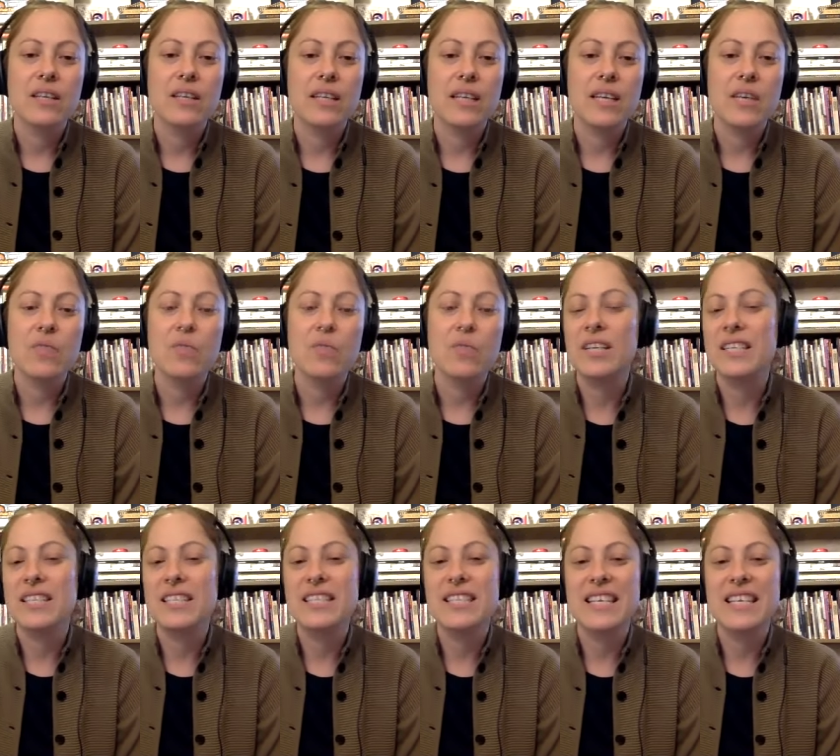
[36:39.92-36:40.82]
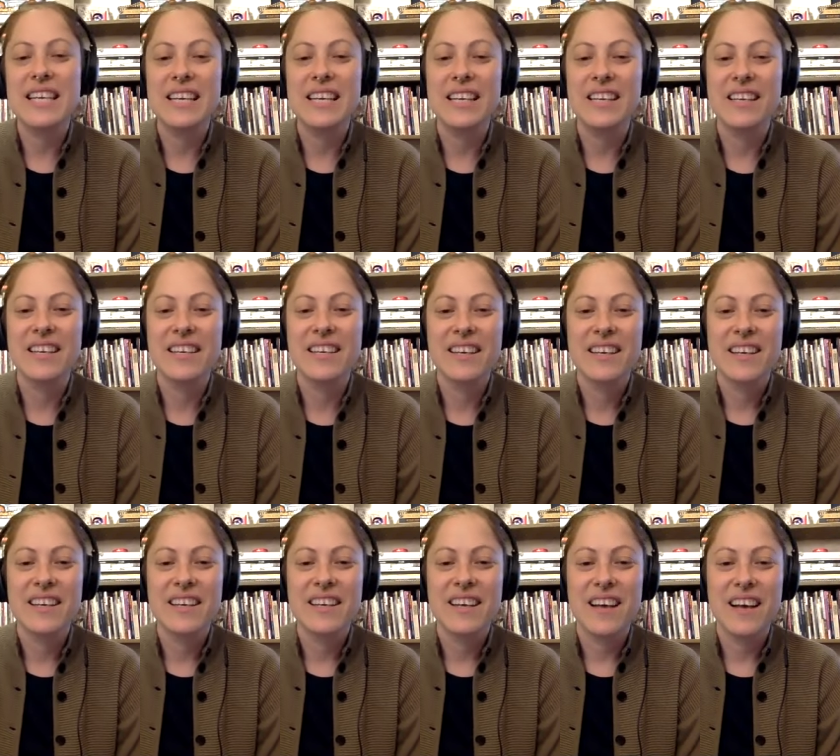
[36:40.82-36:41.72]
he wouldn't see
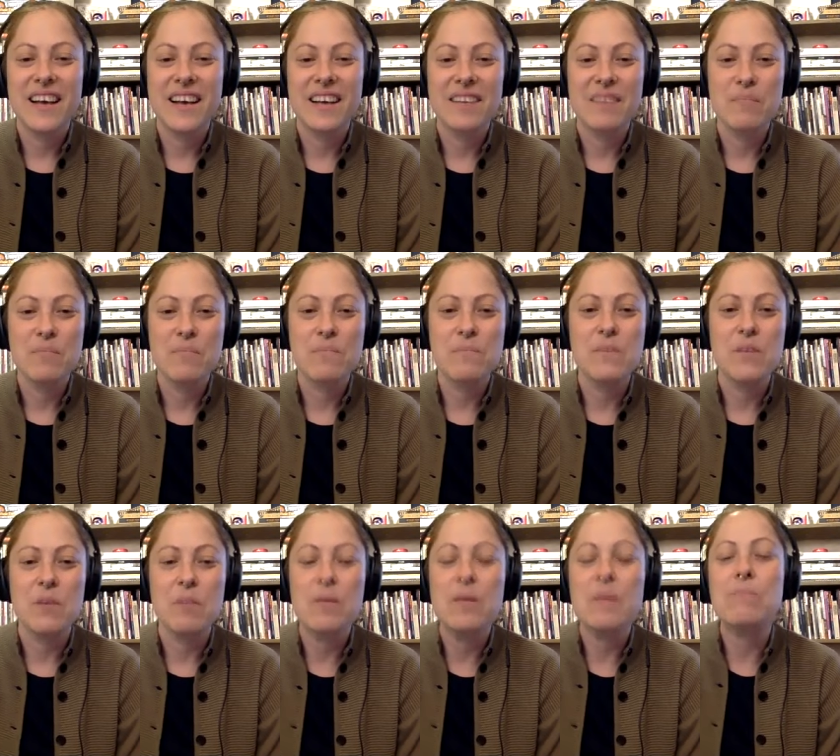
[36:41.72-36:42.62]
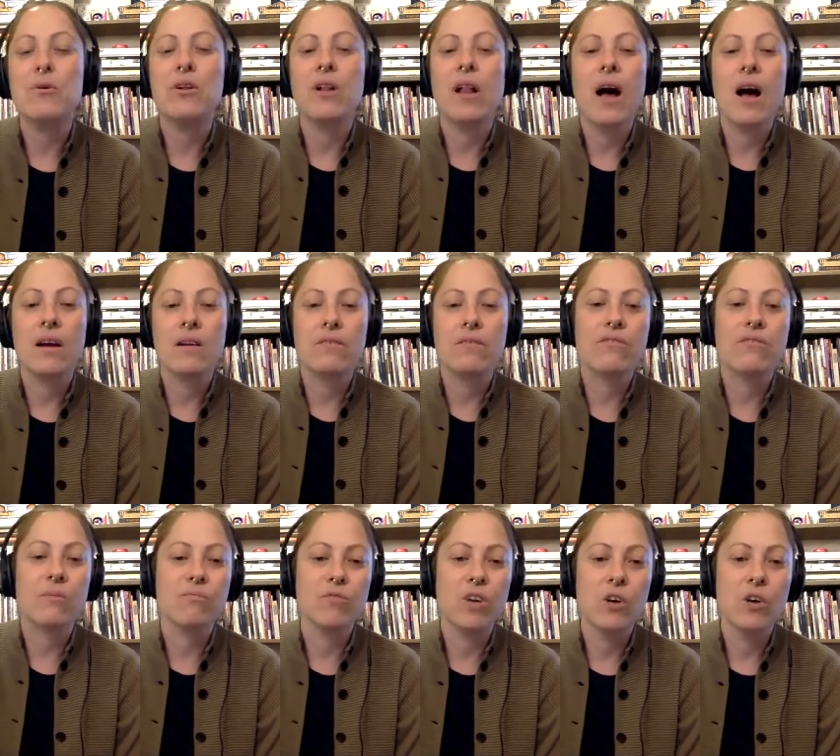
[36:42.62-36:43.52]
uh, you know people hung
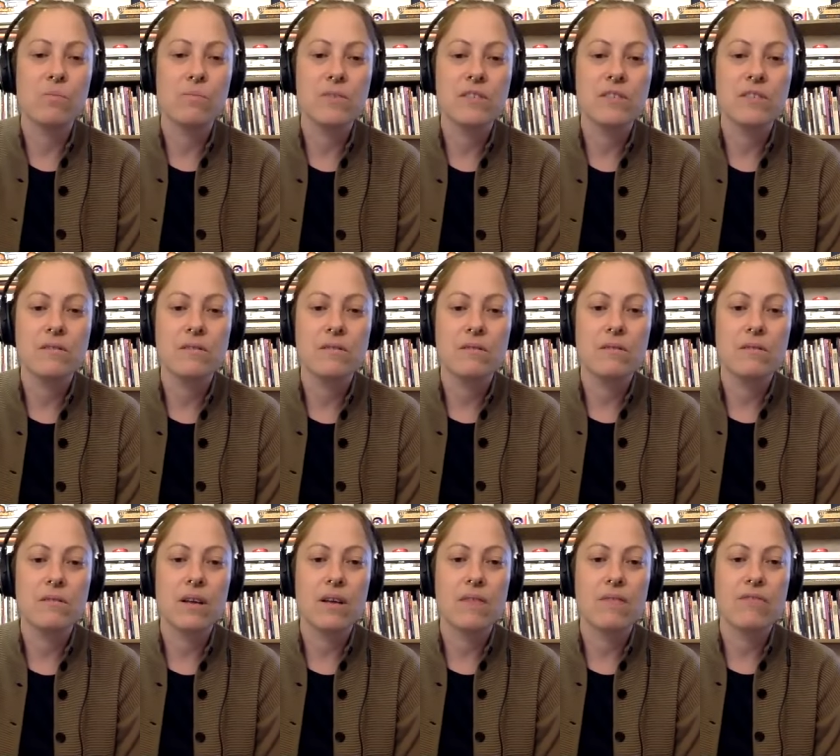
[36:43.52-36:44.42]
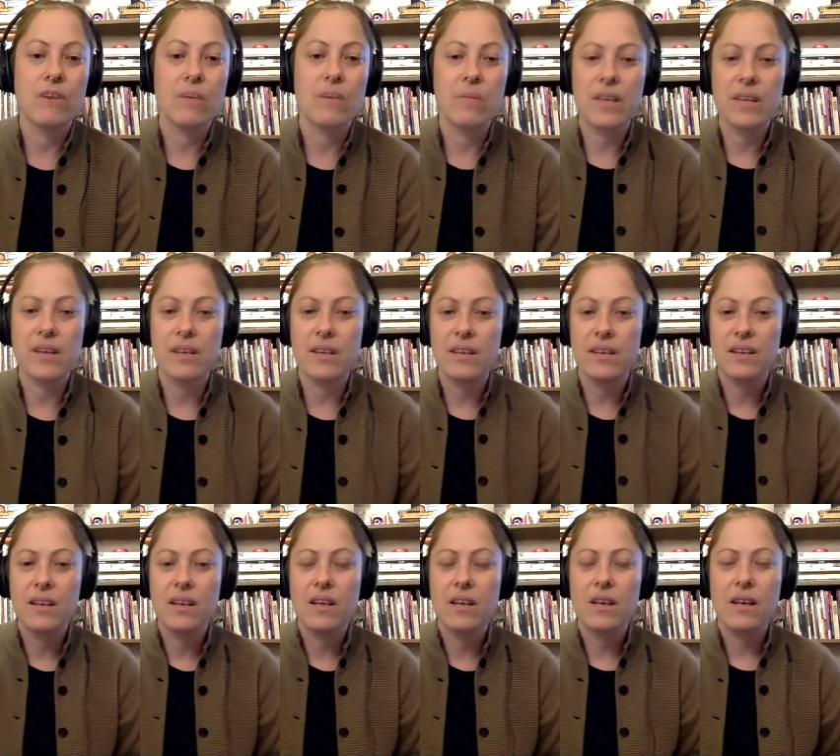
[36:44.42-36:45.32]
from ropes from the
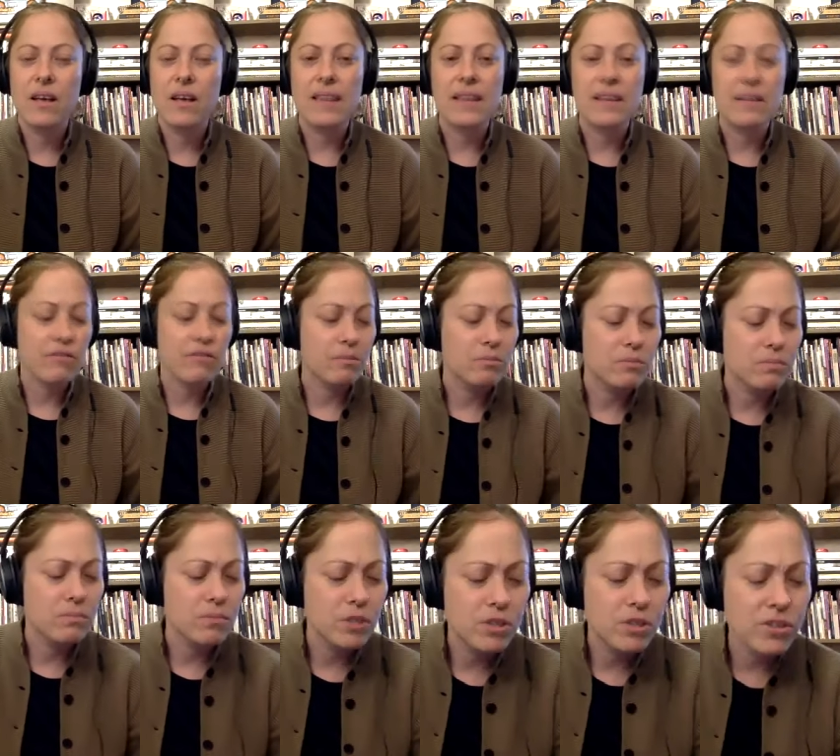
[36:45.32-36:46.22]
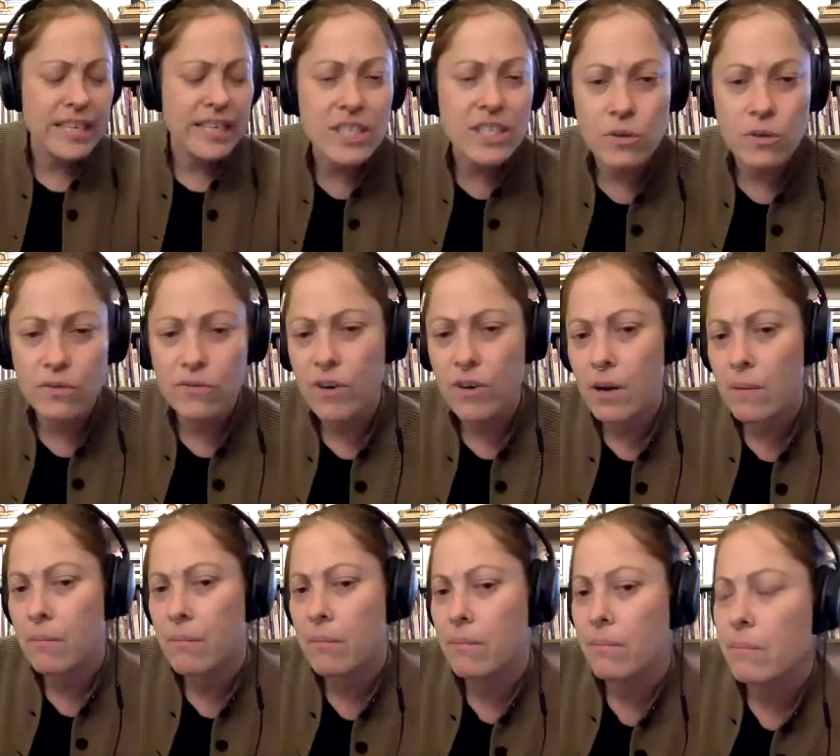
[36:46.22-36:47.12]
I think from trees or
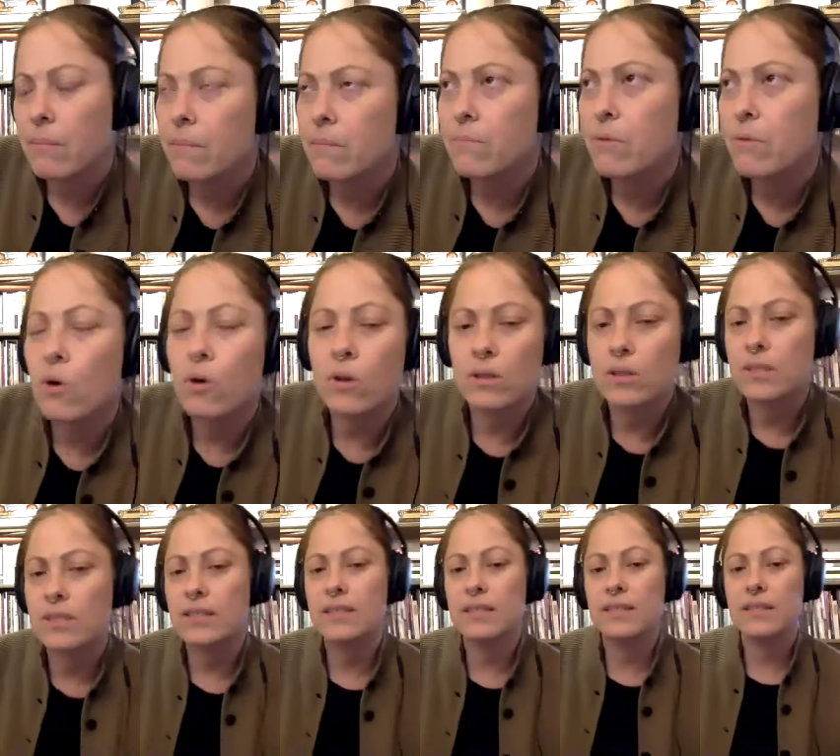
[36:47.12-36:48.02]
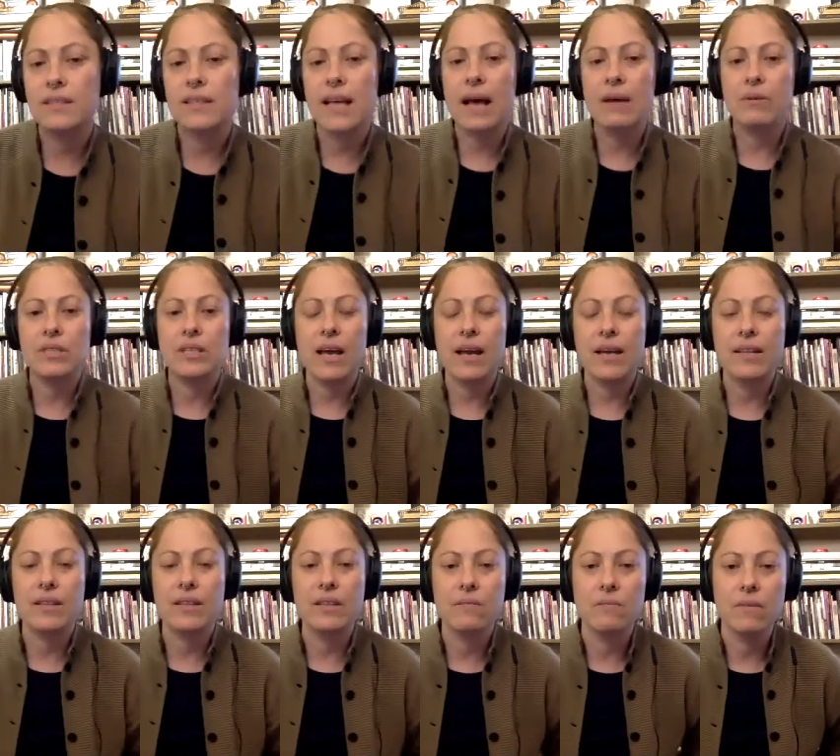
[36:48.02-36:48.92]
from poles
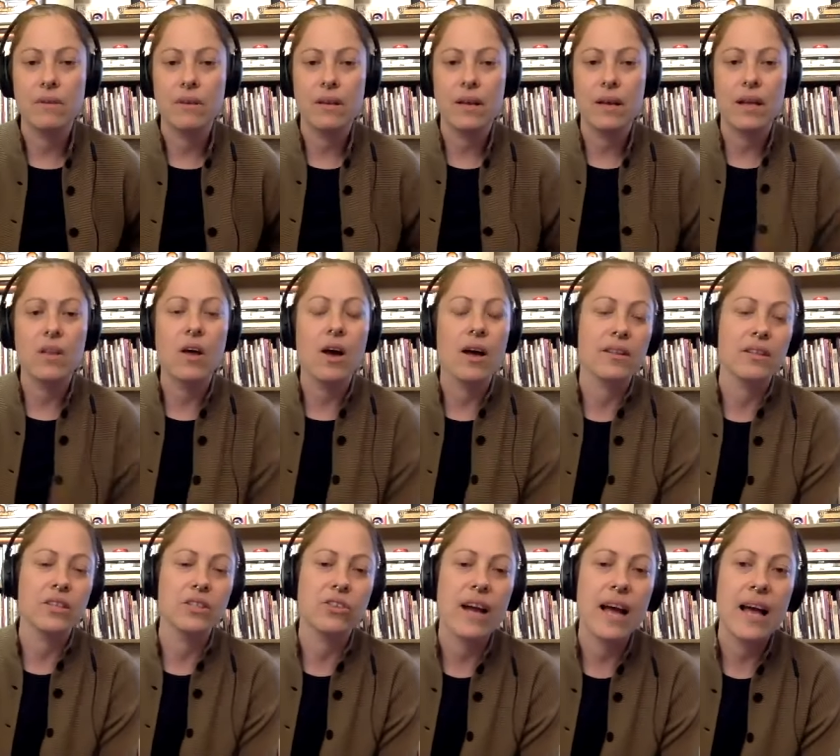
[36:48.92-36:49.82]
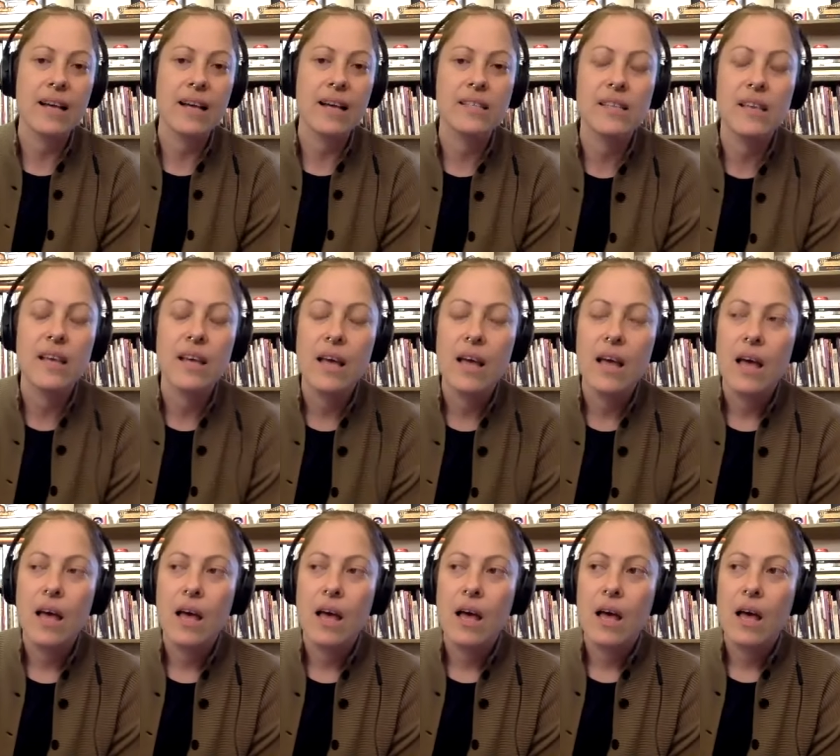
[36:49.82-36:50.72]
outside along the tracks
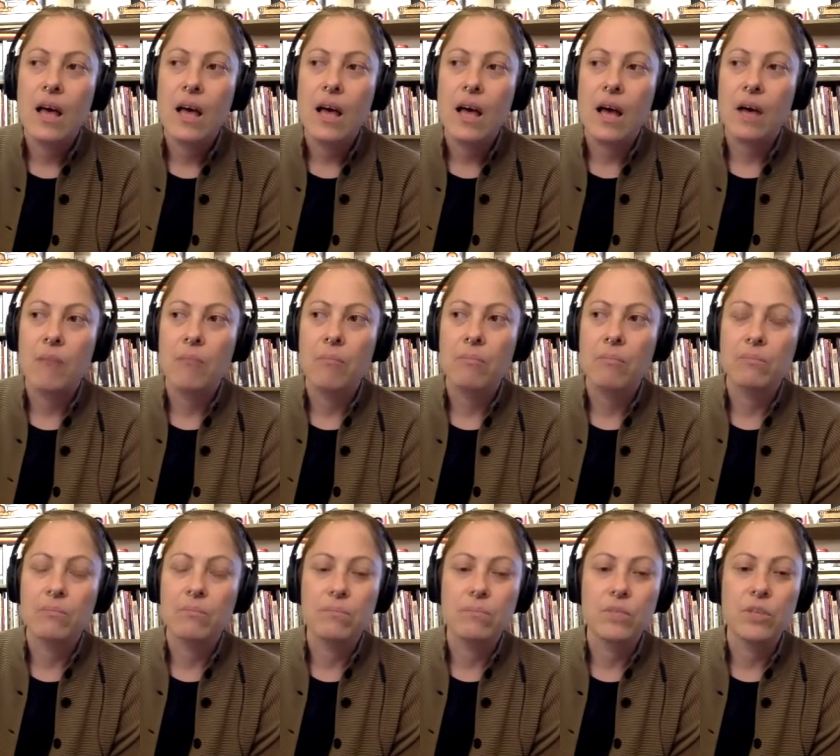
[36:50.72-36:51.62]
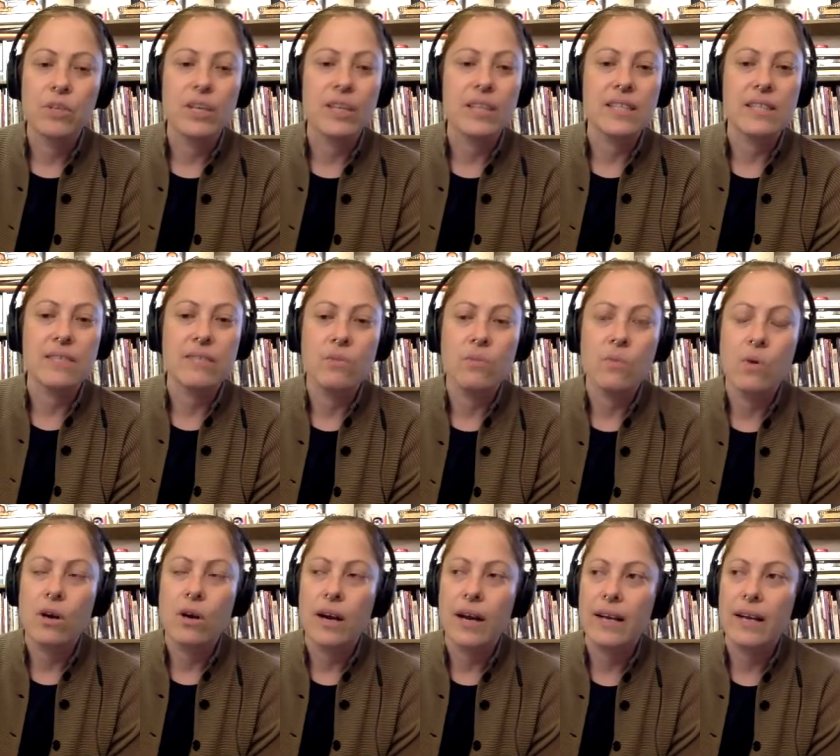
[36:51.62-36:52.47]
um, during the Civil War.